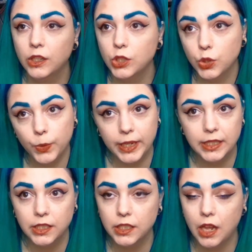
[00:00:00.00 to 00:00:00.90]

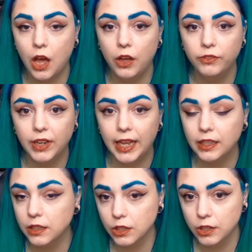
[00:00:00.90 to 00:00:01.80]
twists of like
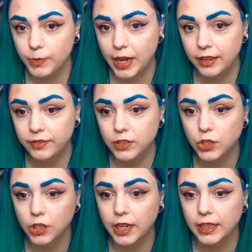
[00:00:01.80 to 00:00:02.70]
Lullaby of the
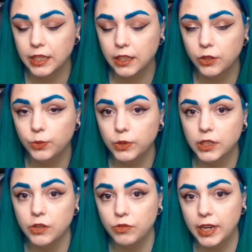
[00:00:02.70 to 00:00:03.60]
Dawn, I think you
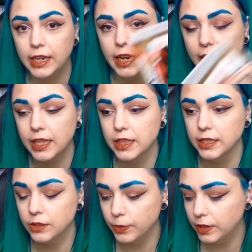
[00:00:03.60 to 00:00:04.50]
would really like
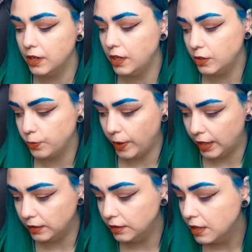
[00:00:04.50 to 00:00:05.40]
this one as
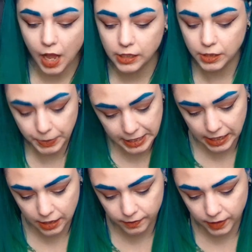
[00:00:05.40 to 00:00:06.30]
well.
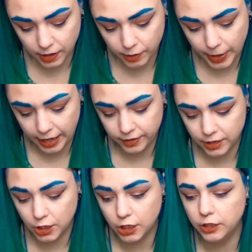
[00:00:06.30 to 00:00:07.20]
Speaking of Lullaby of the
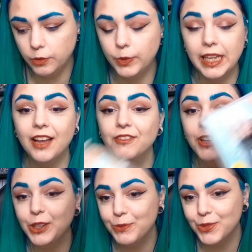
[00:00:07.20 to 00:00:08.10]
Dawn, we have
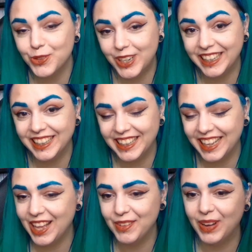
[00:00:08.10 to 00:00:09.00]
volume 3
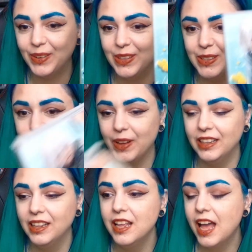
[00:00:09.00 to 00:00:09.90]
came out as
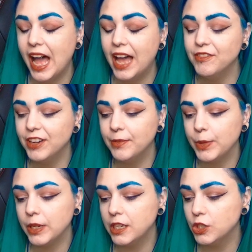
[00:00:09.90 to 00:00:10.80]
well. I've really
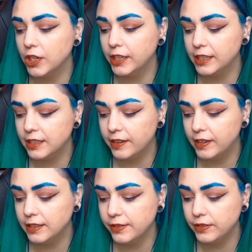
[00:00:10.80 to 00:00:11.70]
been enjoying this
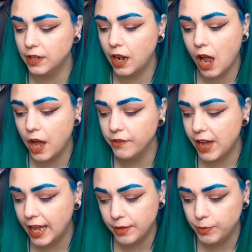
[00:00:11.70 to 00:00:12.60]
series. There was a lot of
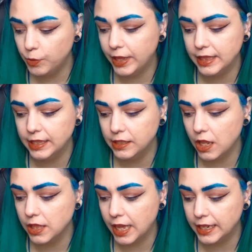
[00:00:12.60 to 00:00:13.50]
hype when this
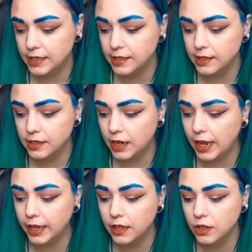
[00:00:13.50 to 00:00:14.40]
got licensed, and
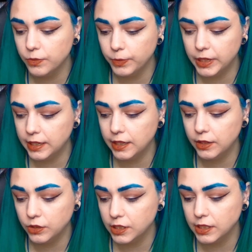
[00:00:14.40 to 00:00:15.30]
I can completely
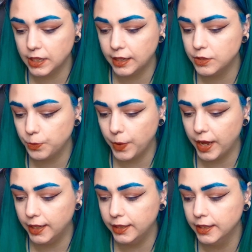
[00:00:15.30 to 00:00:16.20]
understand
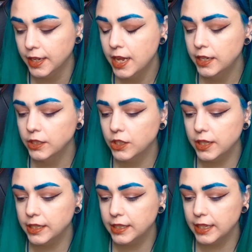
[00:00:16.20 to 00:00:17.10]
why. So
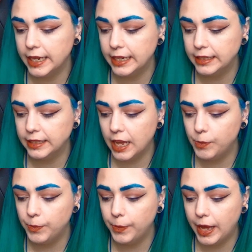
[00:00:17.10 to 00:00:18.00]
this is
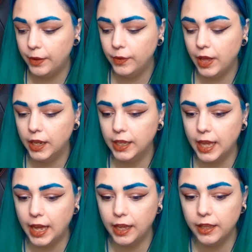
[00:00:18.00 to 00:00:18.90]
about a
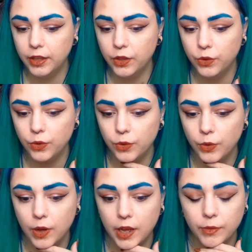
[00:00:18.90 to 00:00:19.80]
guy
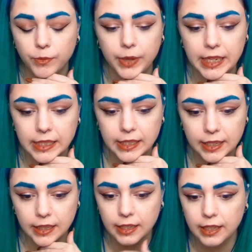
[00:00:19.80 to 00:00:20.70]
who
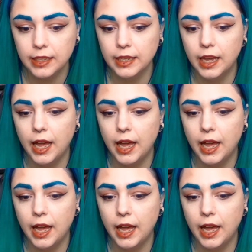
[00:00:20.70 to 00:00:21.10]
basically